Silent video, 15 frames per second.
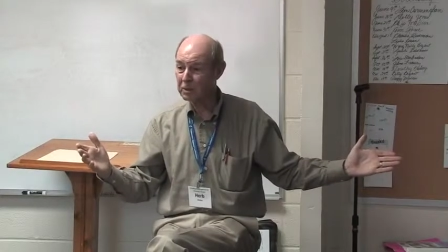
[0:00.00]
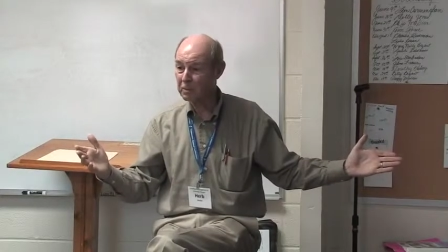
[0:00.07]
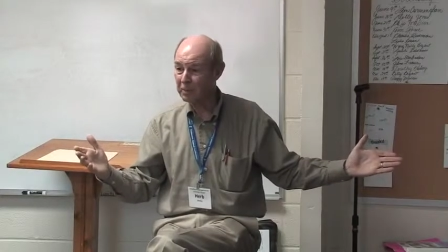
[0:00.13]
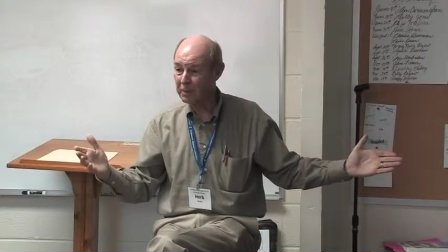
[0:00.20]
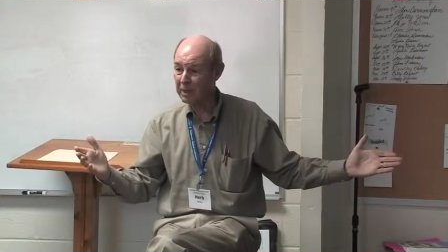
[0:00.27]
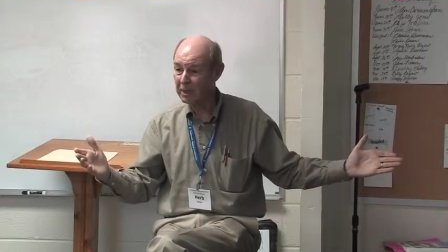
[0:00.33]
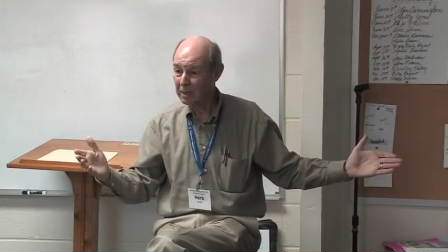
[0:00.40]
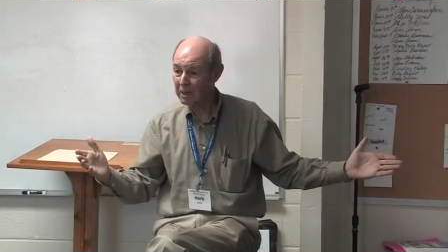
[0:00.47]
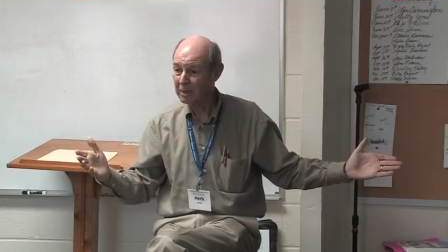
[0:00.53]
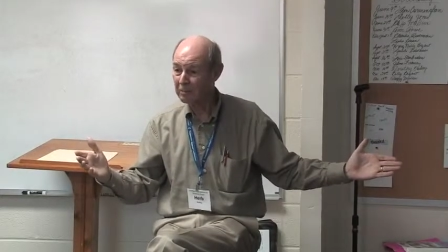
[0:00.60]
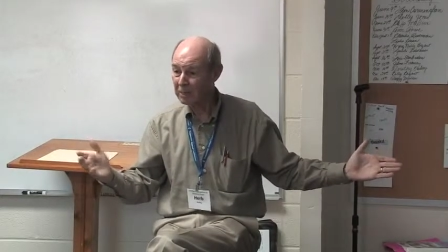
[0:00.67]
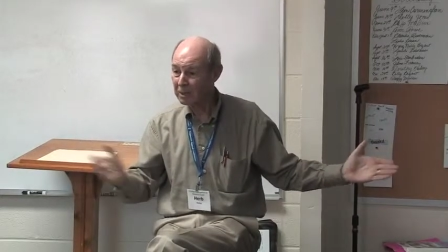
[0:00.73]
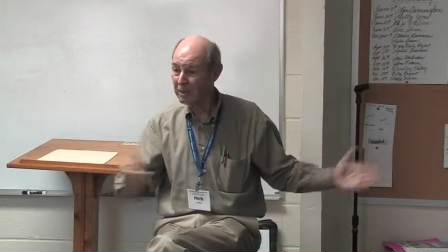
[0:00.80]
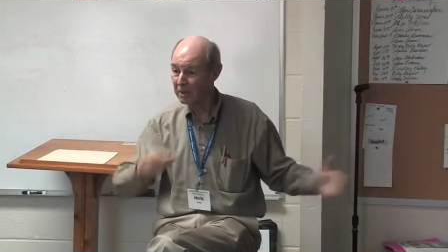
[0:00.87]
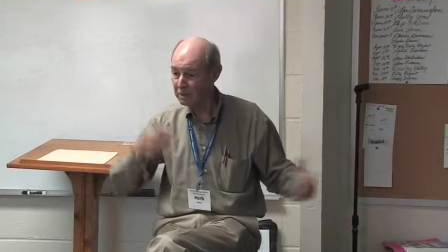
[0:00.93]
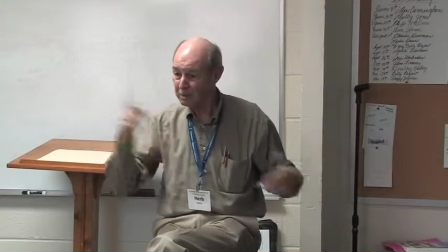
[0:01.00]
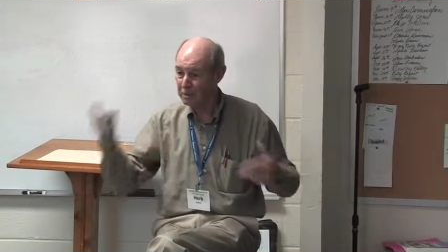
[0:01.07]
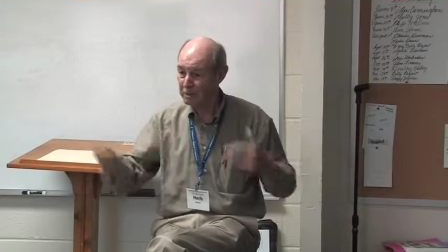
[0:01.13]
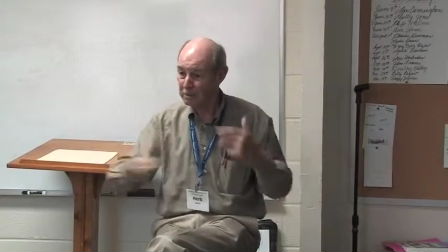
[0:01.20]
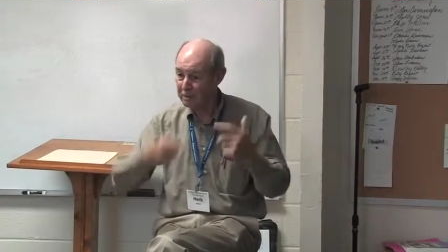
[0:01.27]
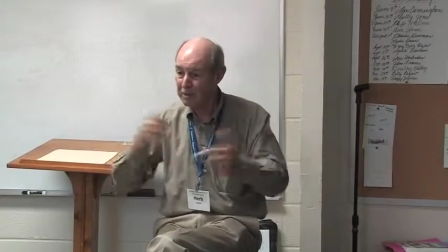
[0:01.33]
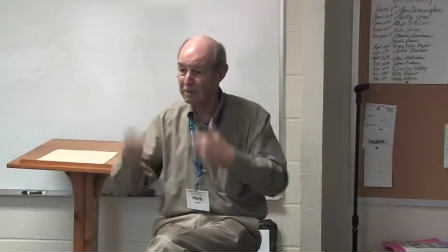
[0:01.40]
the beginning because
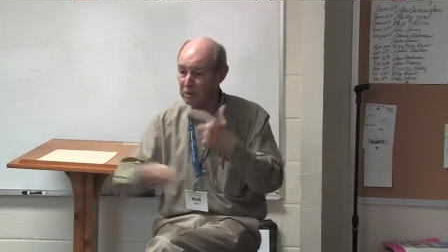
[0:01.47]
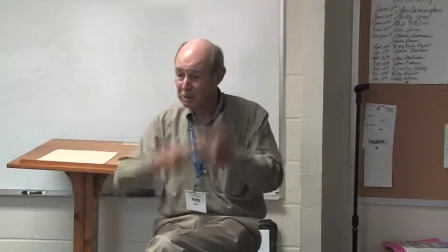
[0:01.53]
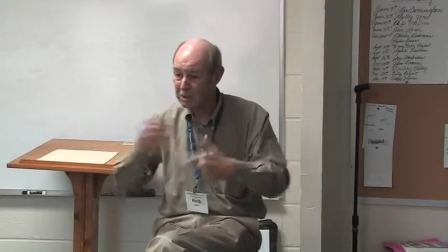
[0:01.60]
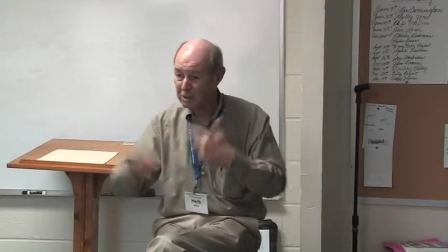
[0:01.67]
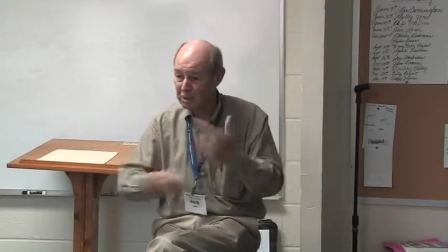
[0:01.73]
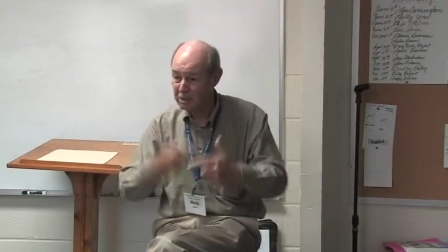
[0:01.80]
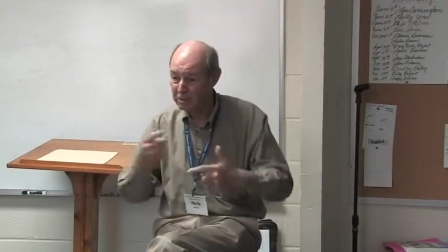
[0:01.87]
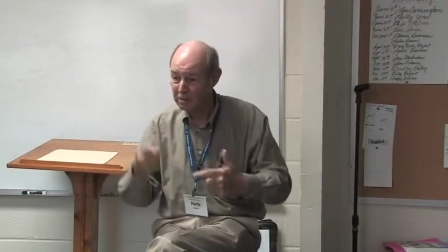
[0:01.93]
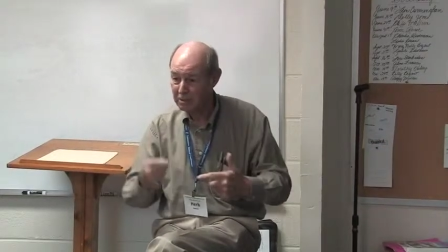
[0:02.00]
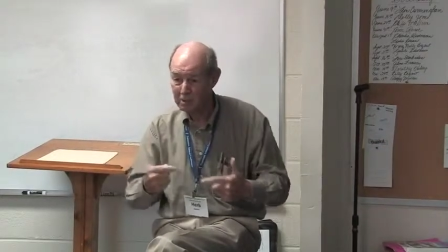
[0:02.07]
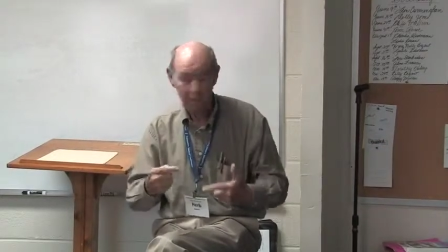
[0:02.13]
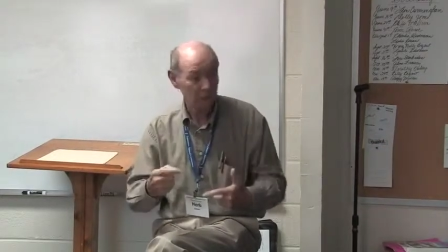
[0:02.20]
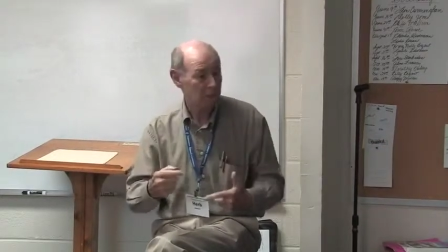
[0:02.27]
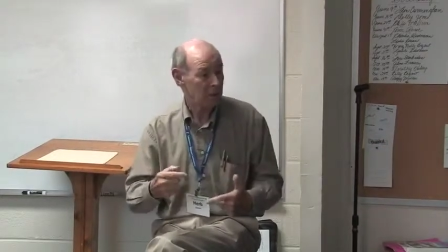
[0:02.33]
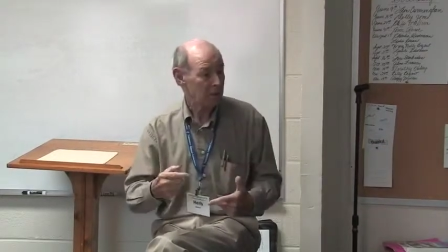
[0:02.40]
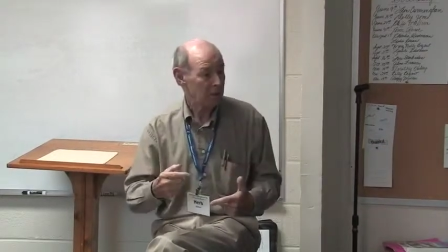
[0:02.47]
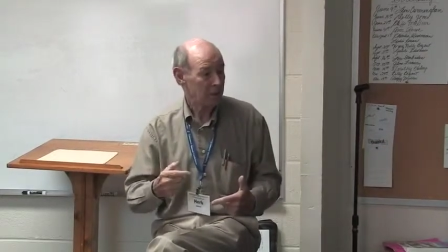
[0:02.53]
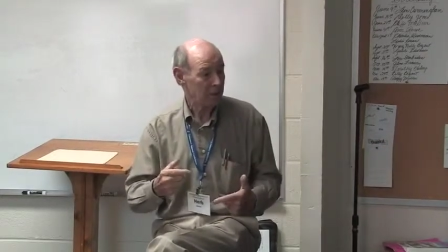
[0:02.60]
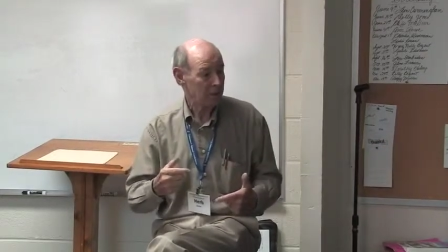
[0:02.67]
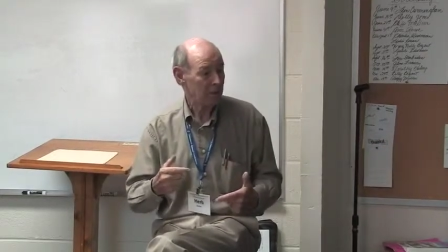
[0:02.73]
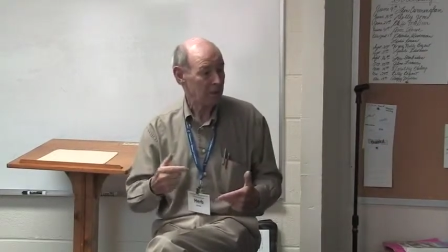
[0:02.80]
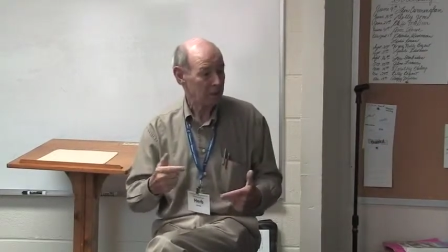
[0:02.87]
the transition
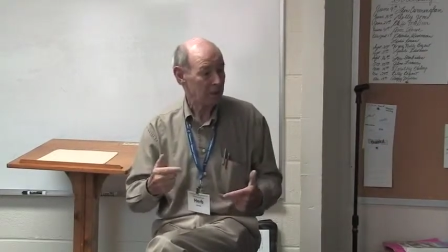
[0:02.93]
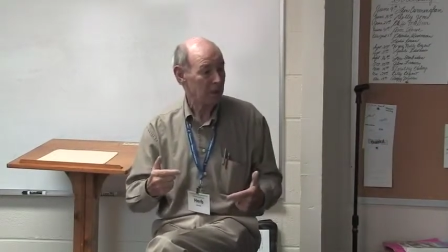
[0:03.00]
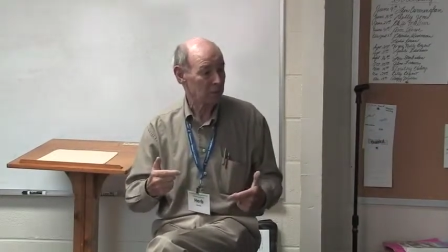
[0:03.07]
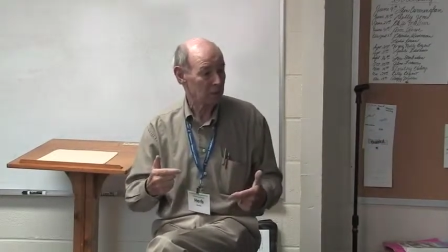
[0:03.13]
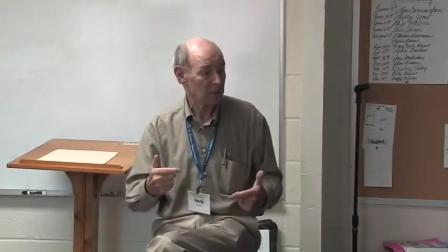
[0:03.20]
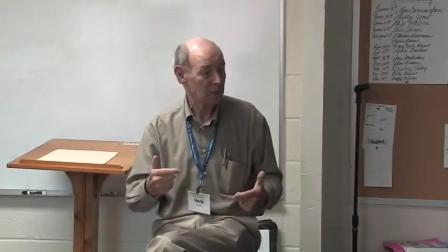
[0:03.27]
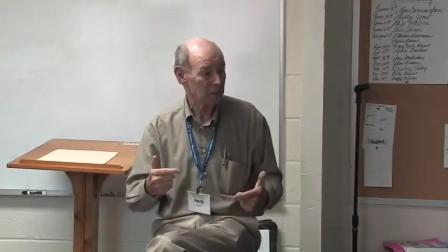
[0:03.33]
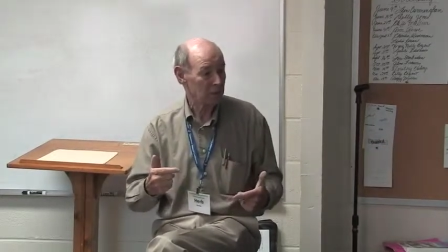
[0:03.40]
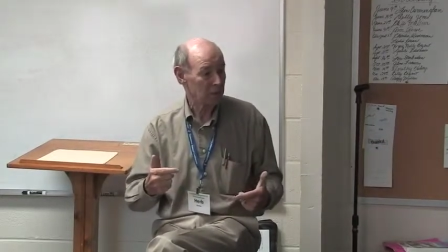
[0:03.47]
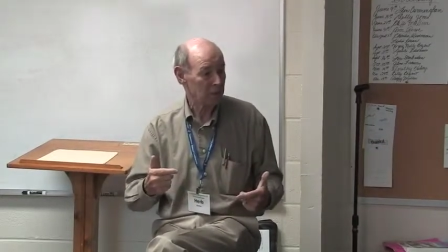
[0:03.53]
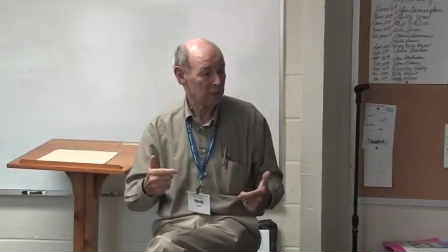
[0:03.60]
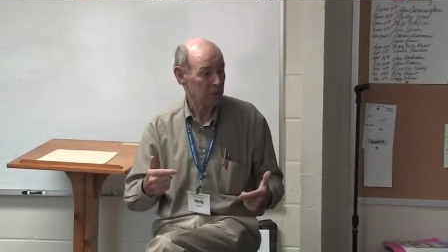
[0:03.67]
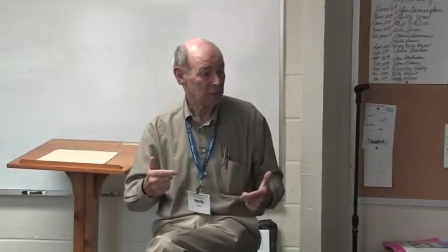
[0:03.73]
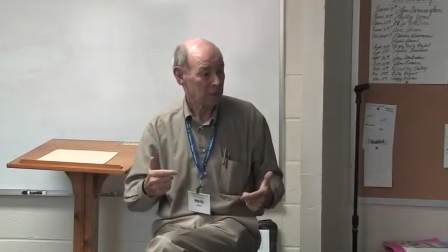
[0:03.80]
of that neighborhood.